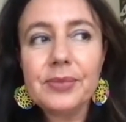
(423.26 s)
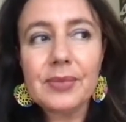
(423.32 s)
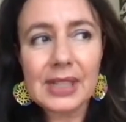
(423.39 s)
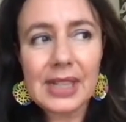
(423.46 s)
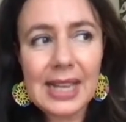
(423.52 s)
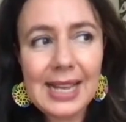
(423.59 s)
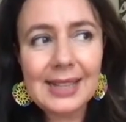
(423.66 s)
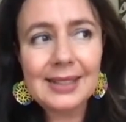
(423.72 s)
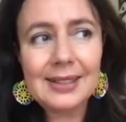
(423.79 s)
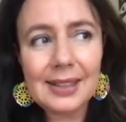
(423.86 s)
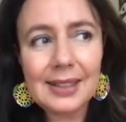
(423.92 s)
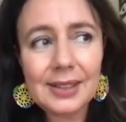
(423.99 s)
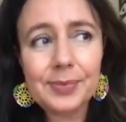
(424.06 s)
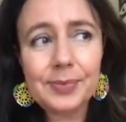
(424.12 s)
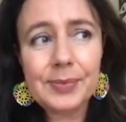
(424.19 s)

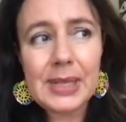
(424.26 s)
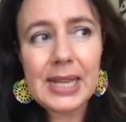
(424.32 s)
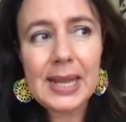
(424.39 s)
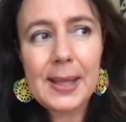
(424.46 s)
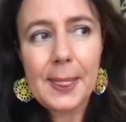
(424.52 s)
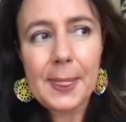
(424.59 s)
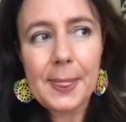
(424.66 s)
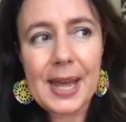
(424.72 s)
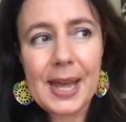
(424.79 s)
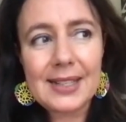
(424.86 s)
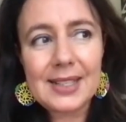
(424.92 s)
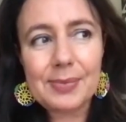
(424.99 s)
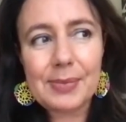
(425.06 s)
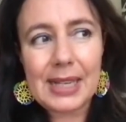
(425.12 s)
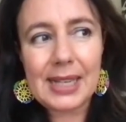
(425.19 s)
And
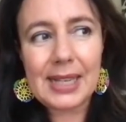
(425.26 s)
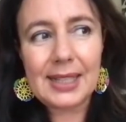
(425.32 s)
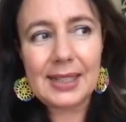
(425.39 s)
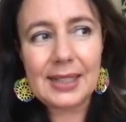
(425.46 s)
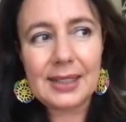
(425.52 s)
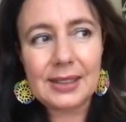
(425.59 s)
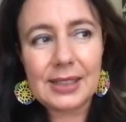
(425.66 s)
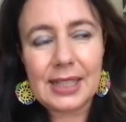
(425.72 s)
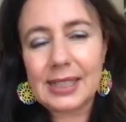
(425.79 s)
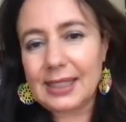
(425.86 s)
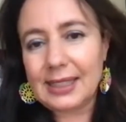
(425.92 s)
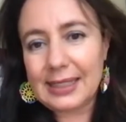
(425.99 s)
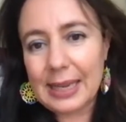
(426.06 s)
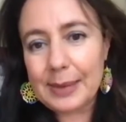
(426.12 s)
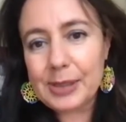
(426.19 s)
that's my
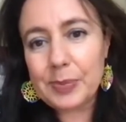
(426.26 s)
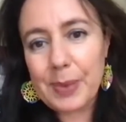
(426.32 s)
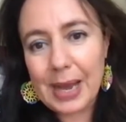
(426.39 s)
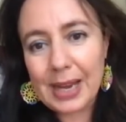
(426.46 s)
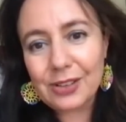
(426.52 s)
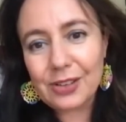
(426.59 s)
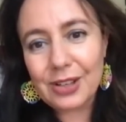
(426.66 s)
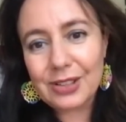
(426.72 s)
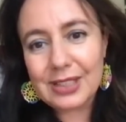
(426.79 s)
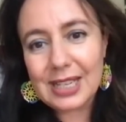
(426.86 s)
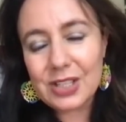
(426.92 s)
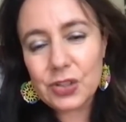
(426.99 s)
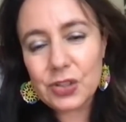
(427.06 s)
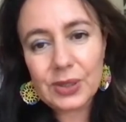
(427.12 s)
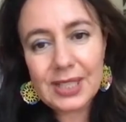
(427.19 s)
academic background.
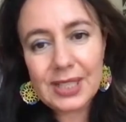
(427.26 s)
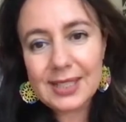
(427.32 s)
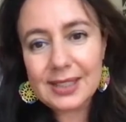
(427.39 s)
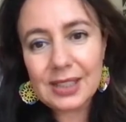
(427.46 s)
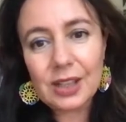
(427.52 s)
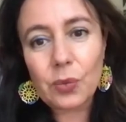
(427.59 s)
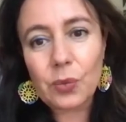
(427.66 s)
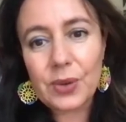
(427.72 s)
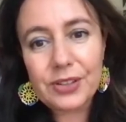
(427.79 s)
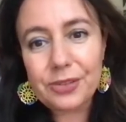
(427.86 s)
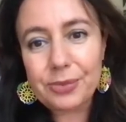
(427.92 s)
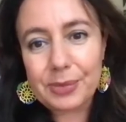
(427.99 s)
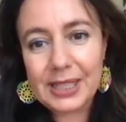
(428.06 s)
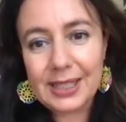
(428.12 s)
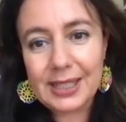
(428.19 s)
That's really still
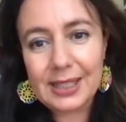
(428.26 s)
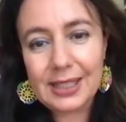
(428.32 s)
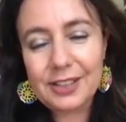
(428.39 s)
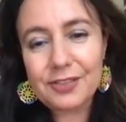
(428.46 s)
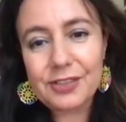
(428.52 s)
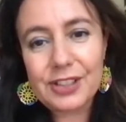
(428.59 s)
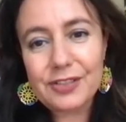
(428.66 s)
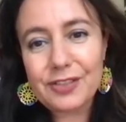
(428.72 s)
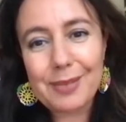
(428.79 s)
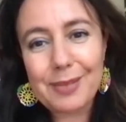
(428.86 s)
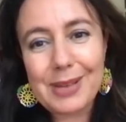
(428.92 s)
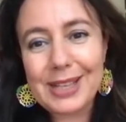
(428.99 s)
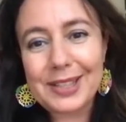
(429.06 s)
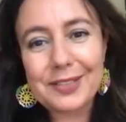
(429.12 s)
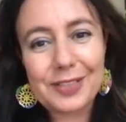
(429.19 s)
with me. Even if I
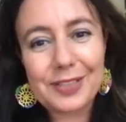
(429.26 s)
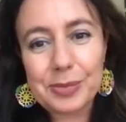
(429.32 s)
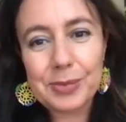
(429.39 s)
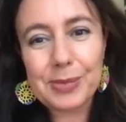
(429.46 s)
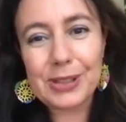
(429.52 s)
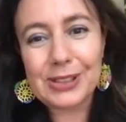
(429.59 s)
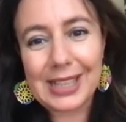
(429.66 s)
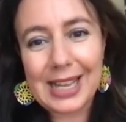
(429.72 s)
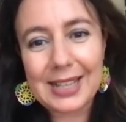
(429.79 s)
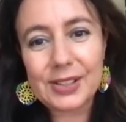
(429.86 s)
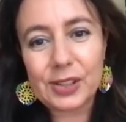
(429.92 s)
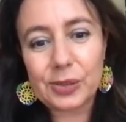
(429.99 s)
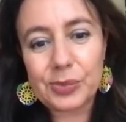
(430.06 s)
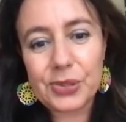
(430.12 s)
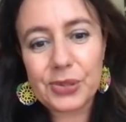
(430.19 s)
make a film about
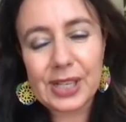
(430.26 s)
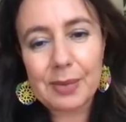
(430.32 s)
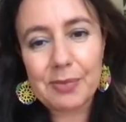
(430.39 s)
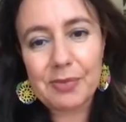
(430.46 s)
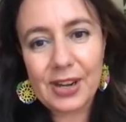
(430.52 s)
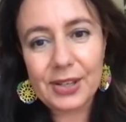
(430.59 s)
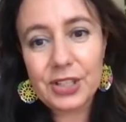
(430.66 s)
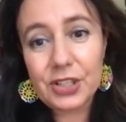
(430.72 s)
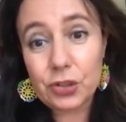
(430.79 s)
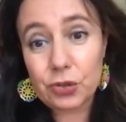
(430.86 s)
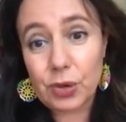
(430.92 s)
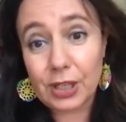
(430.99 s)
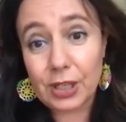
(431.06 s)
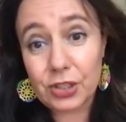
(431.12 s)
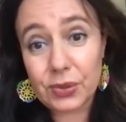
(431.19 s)
classical music, I'm very
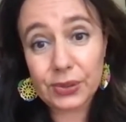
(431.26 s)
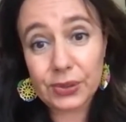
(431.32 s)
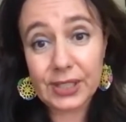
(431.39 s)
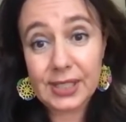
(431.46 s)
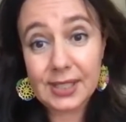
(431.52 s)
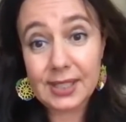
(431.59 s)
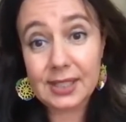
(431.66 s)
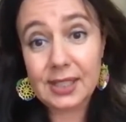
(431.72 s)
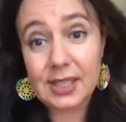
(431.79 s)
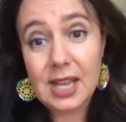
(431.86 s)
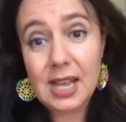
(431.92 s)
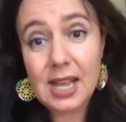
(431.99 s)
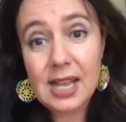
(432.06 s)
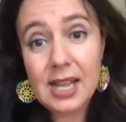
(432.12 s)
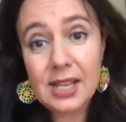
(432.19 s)
structuralist.
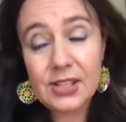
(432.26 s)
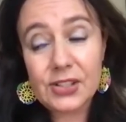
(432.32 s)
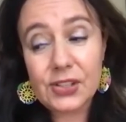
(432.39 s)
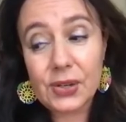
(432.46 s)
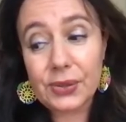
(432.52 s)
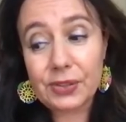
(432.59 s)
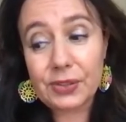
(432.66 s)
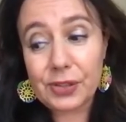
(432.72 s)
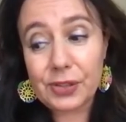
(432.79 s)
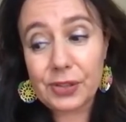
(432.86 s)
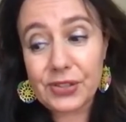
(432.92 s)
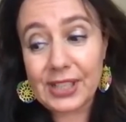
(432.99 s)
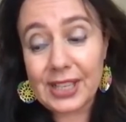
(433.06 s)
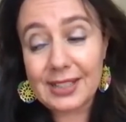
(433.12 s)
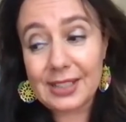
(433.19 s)
So the
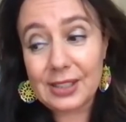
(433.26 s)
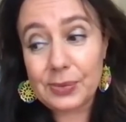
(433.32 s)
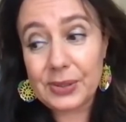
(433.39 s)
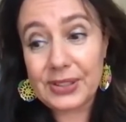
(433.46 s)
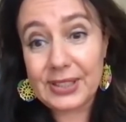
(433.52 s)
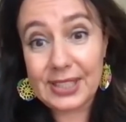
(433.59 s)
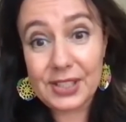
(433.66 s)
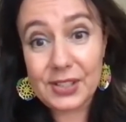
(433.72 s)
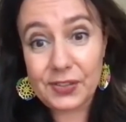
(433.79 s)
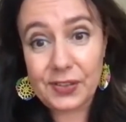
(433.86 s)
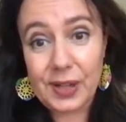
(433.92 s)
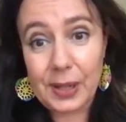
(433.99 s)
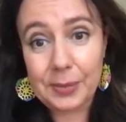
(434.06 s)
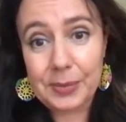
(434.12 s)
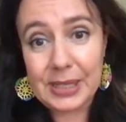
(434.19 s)
first thing I did with this
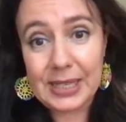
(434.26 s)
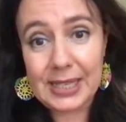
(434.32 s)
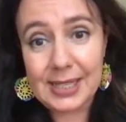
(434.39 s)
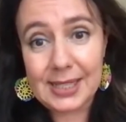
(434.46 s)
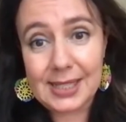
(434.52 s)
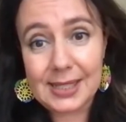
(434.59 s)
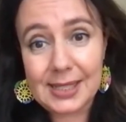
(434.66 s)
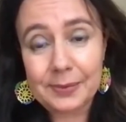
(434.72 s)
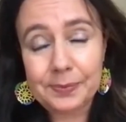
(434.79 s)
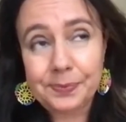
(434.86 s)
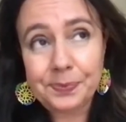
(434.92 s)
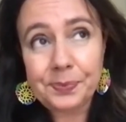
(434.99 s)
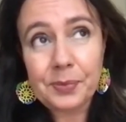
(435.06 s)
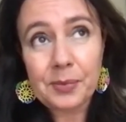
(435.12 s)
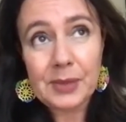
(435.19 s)
film is,
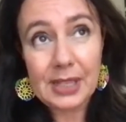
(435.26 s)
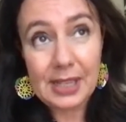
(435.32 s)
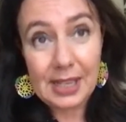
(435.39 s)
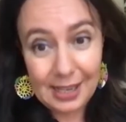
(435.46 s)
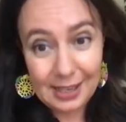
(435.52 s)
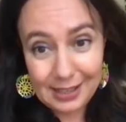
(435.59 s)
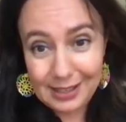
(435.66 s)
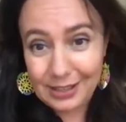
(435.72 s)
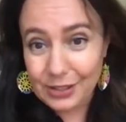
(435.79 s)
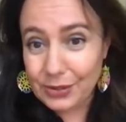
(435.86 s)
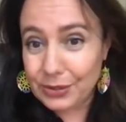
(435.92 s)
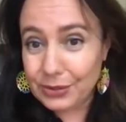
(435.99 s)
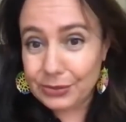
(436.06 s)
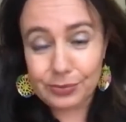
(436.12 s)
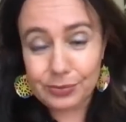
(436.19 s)

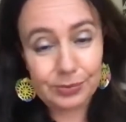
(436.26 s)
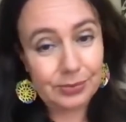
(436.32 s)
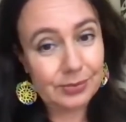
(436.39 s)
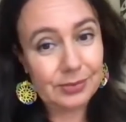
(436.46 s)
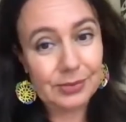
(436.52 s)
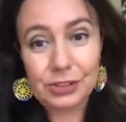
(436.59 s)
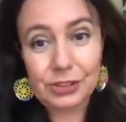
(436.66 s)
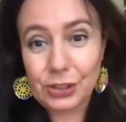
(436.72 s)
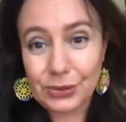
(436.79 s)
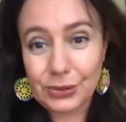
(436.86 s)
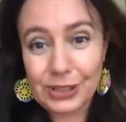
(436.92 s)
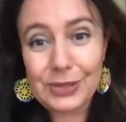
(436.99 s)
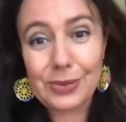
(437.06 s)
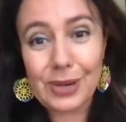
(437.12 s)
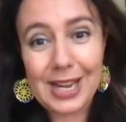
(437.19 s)
you're
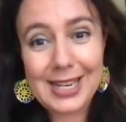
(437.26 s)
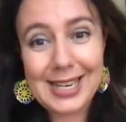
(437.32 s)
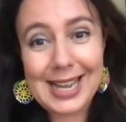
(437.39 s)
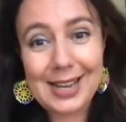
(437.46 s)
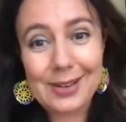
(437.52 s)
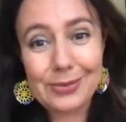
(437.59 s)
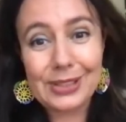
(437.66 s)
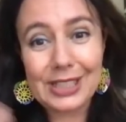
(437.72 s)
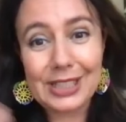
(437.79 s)
totally right, I really